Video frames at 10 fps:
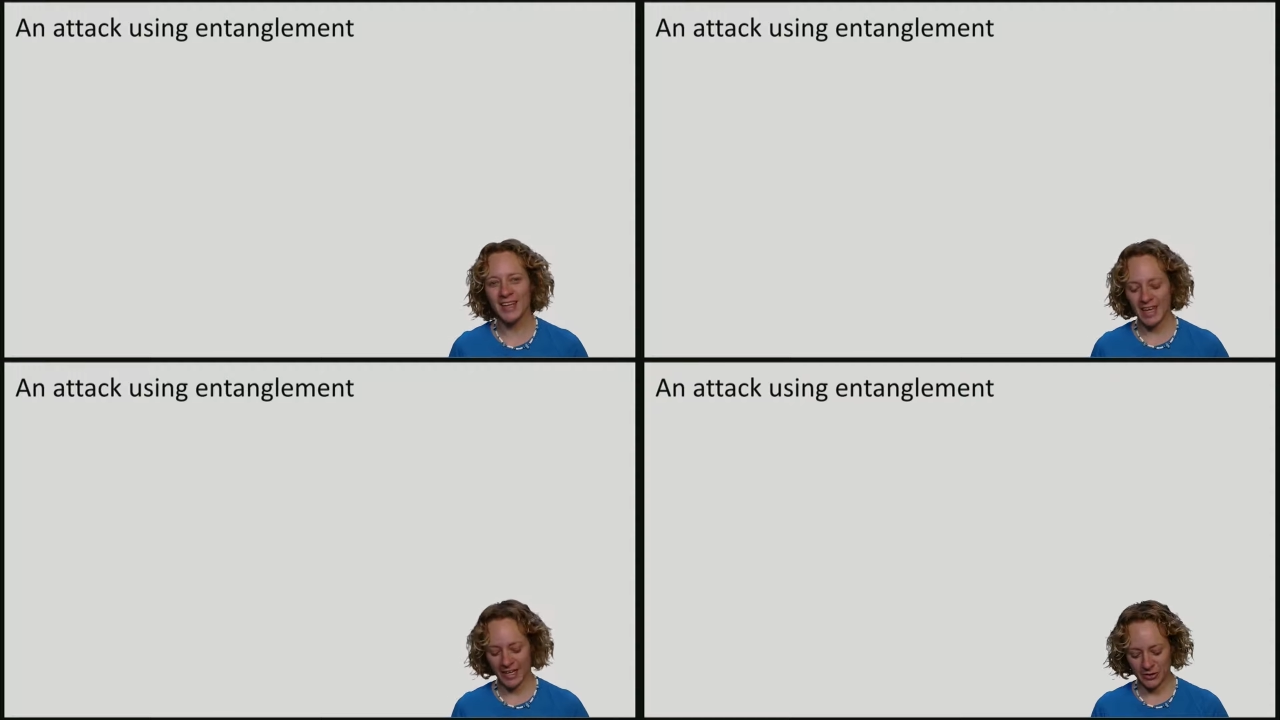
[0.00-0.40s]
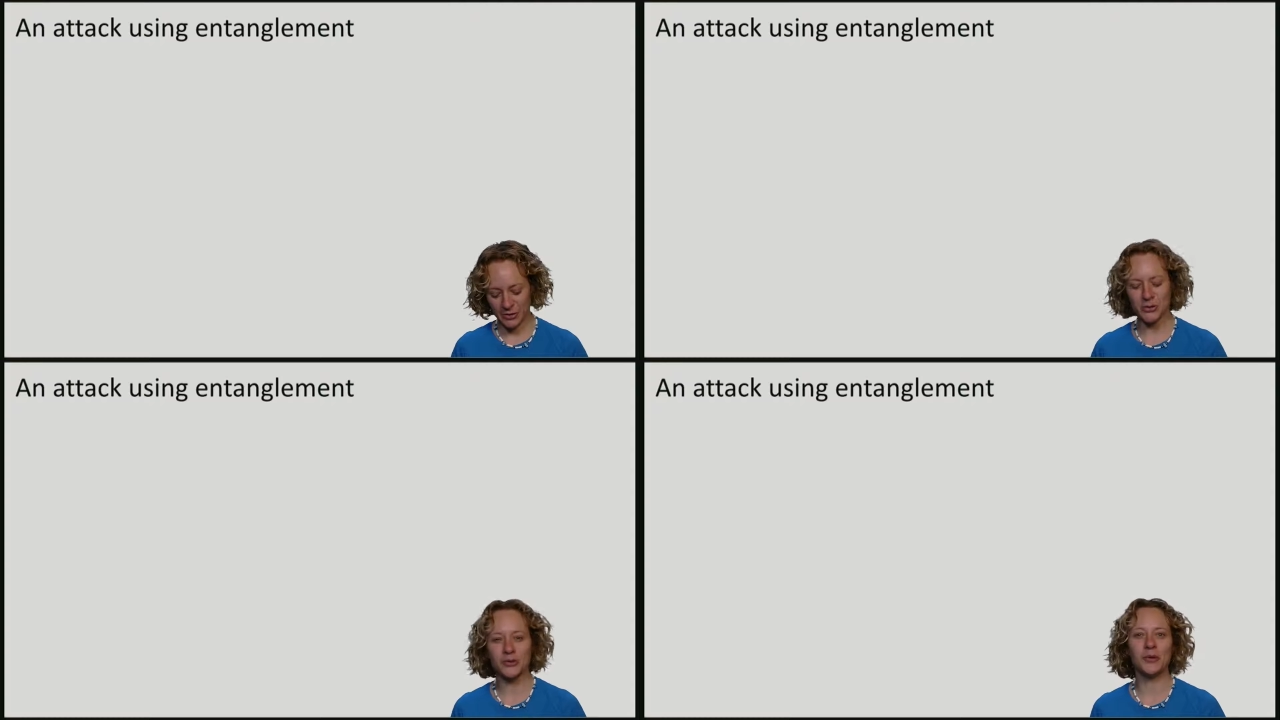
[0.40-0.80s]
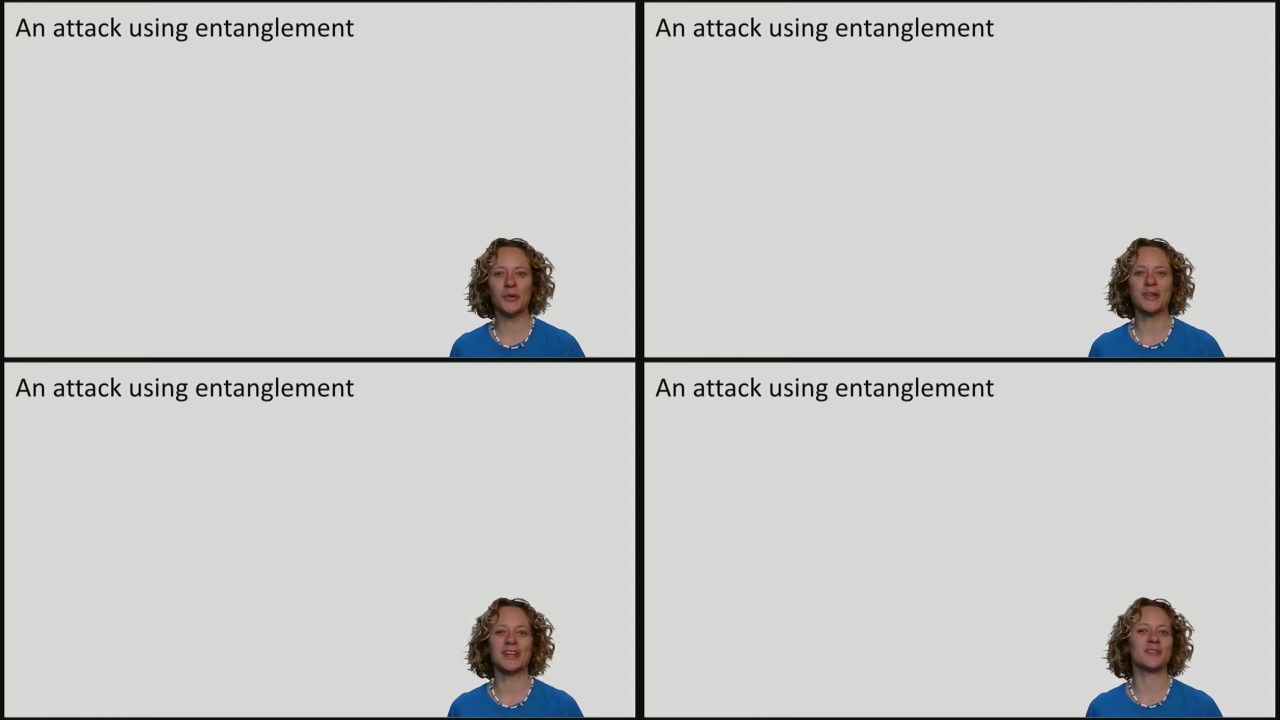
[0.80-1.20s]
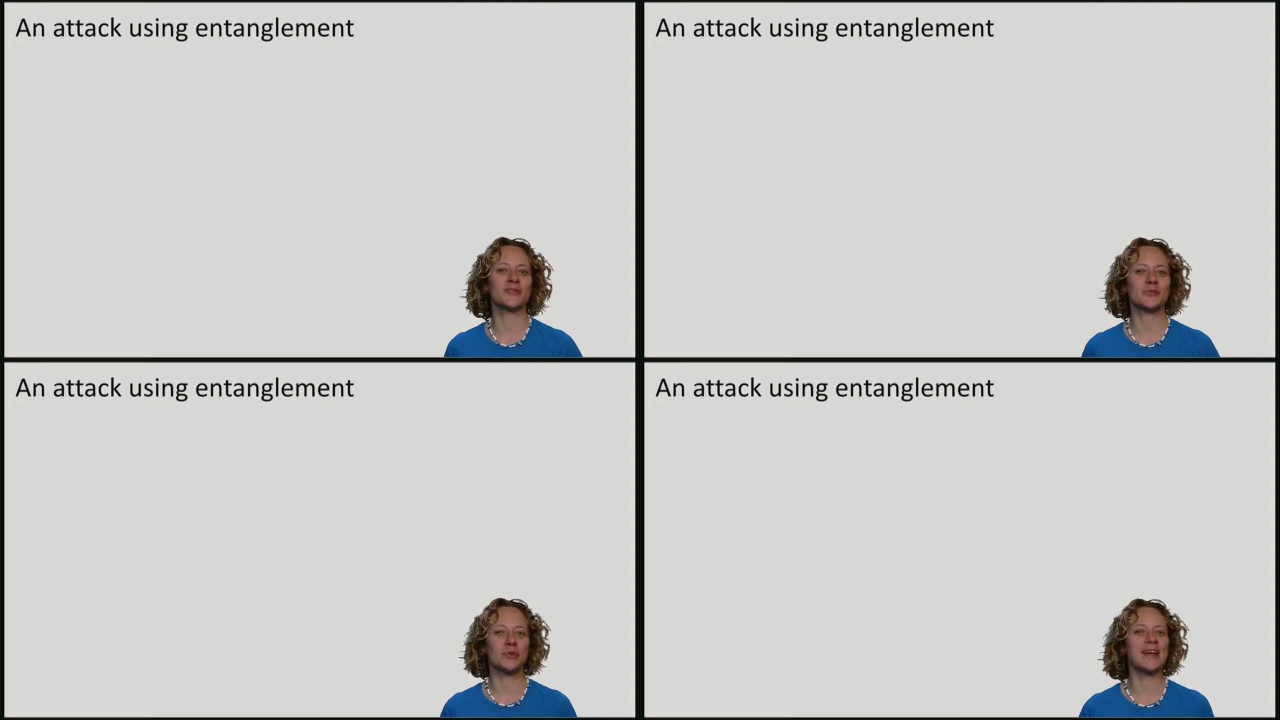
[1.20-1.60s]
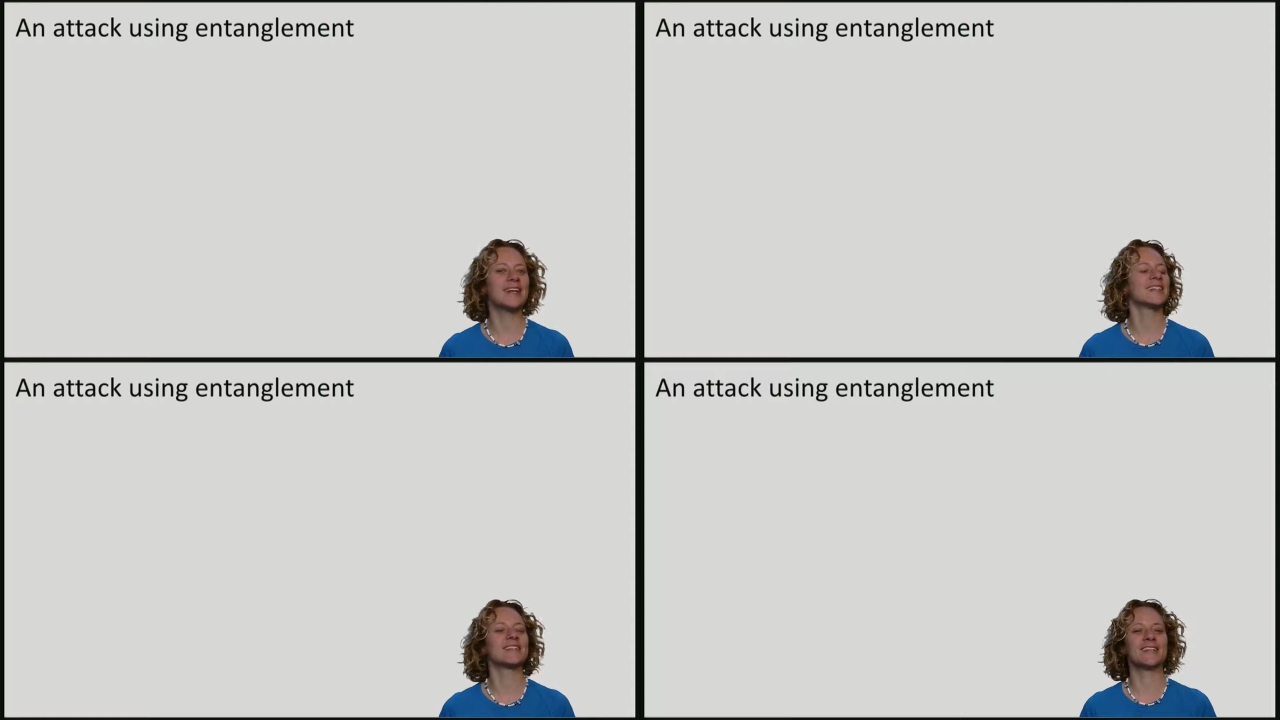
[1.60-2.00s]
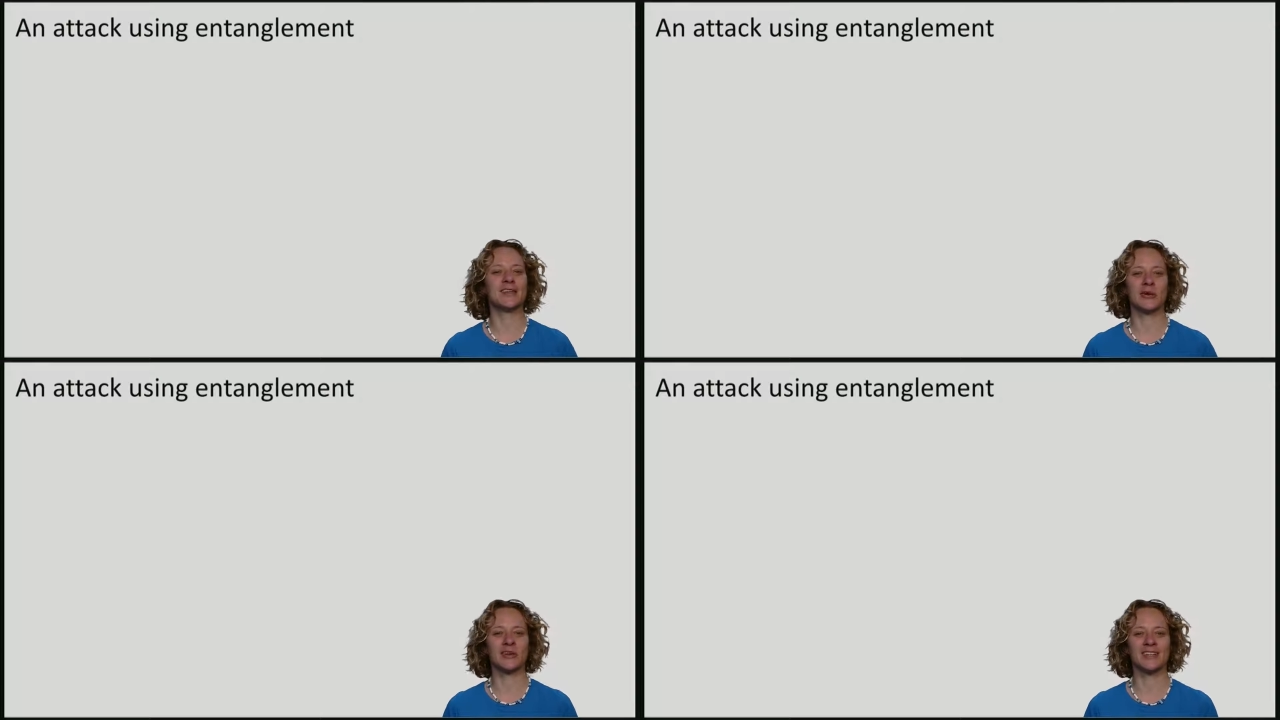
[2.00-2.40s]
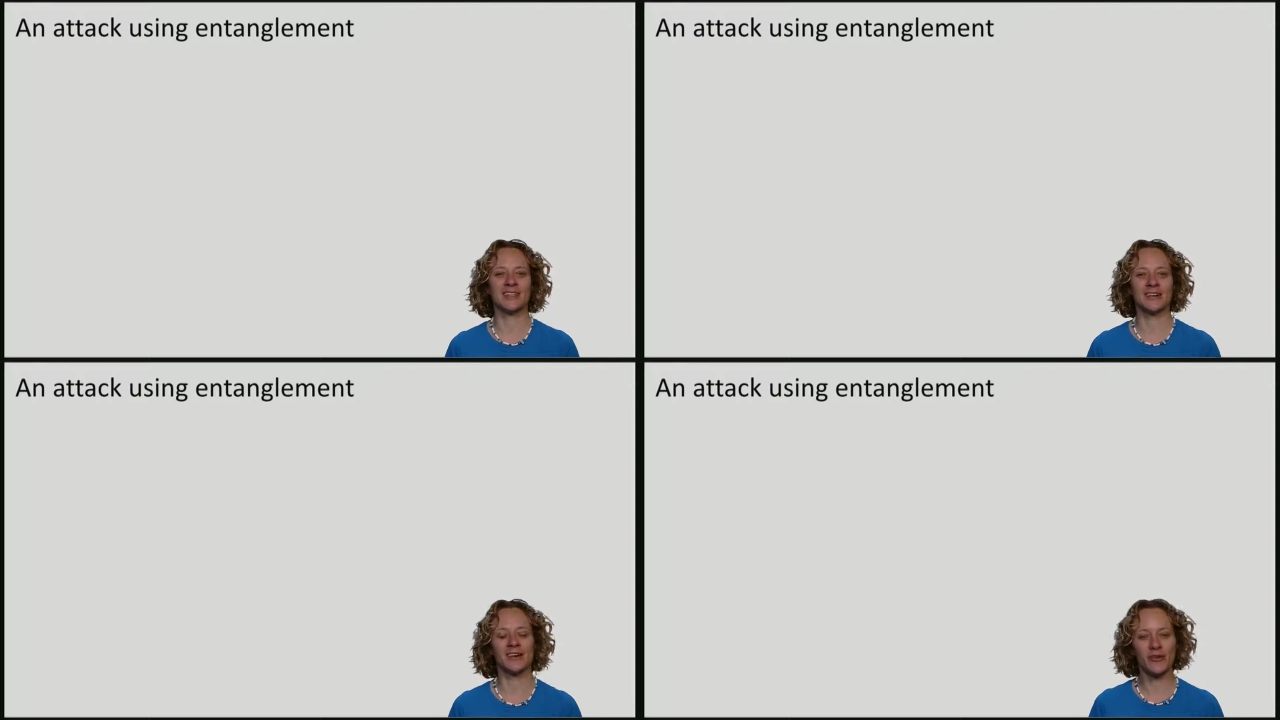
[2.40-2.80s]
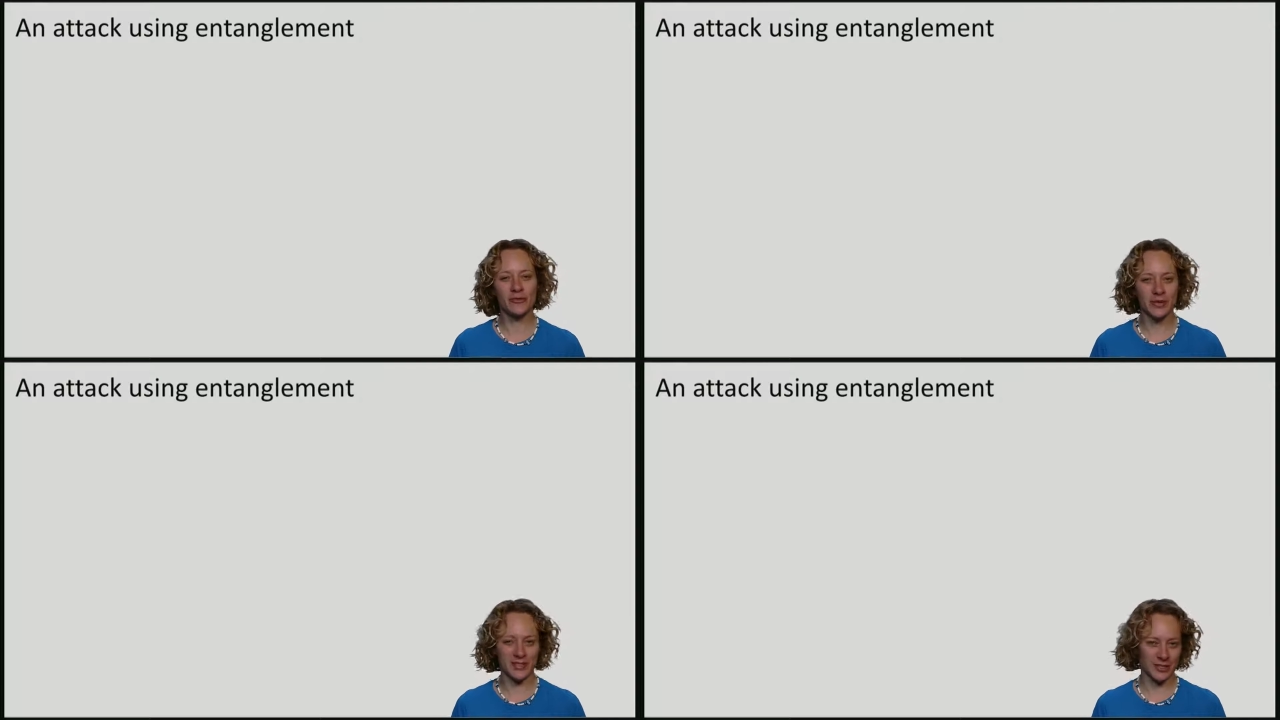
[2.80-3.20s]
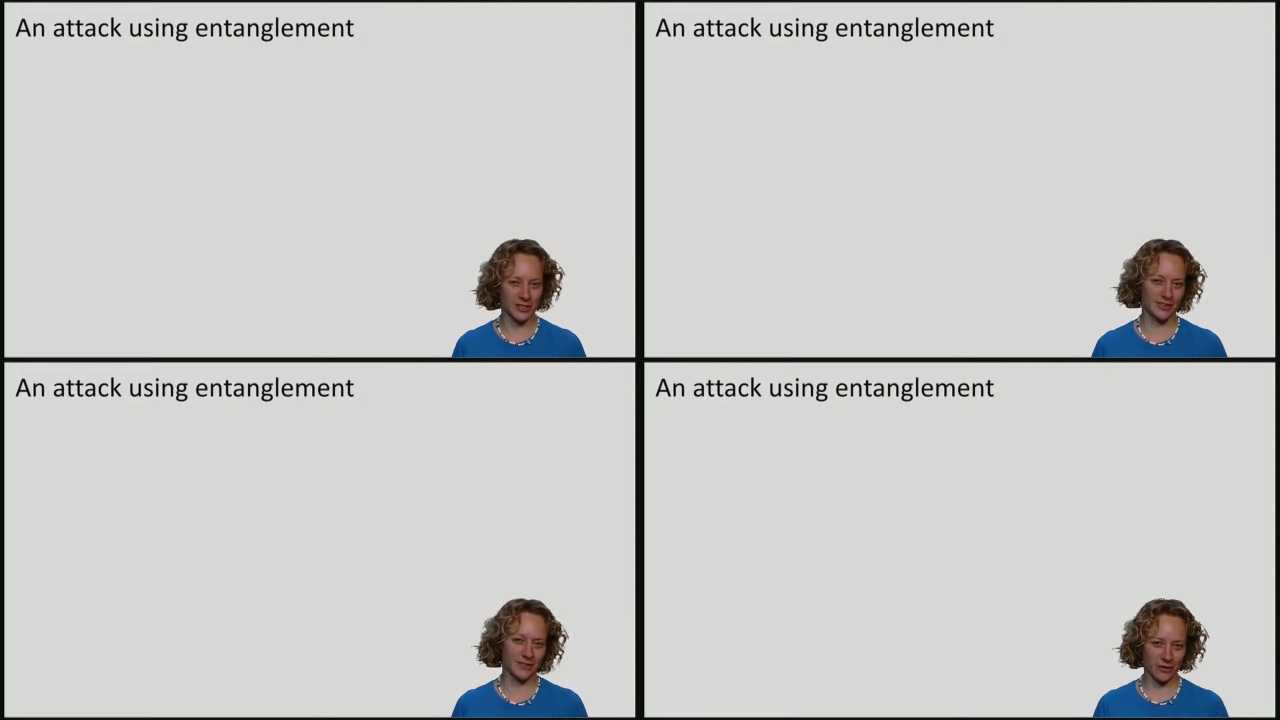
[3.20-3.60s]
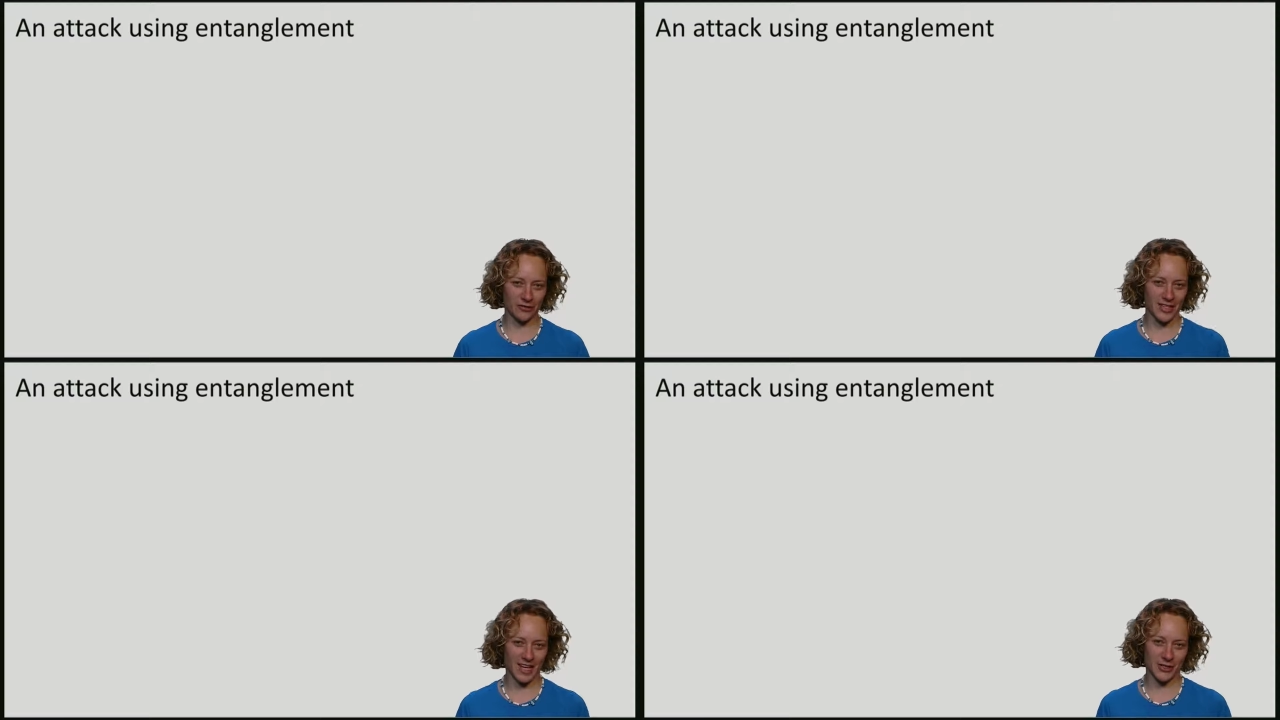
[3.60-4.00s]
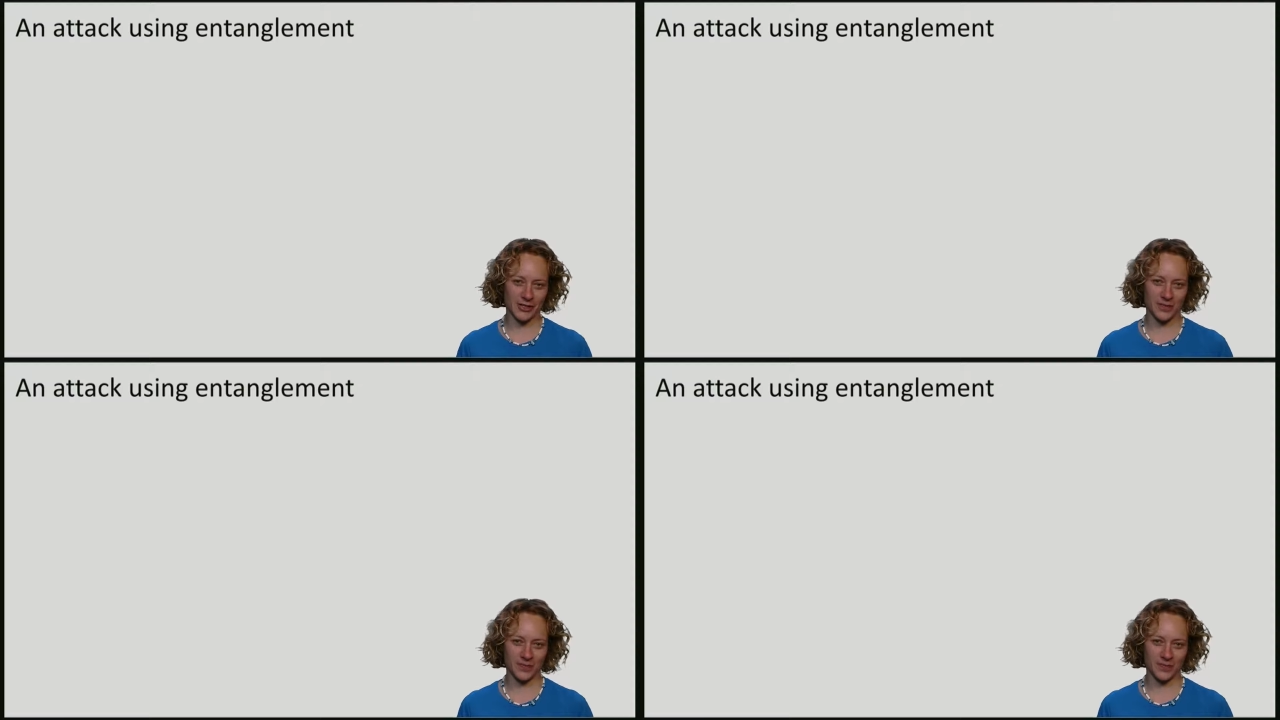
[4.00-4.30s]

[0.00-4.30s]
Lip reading: and your goal is to break the security of position verification.